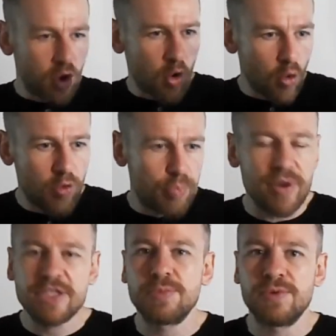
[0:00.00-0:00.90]
all the
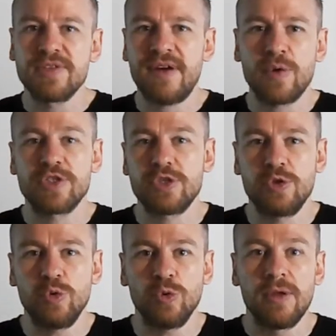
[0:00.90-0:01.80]
principles of our
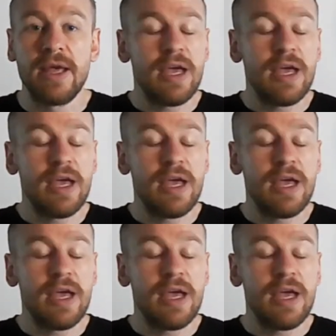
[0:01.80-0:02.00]
school,